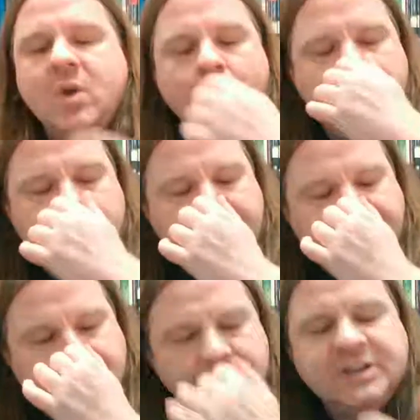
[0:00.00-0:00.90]
When we
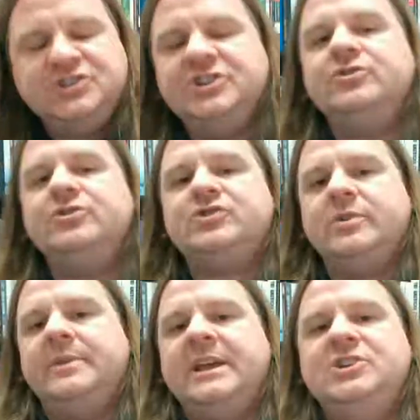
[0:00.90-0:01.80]
have to look at gender
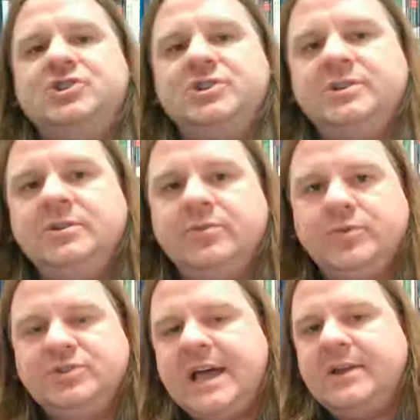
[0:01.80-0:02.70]
discrimination
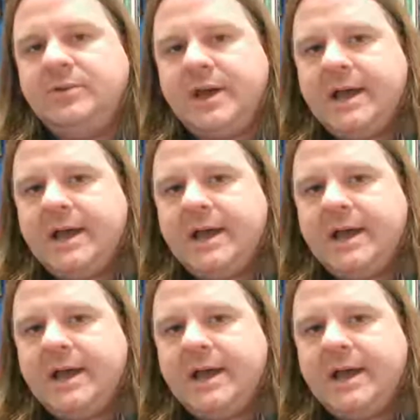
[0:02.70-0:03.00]
through Title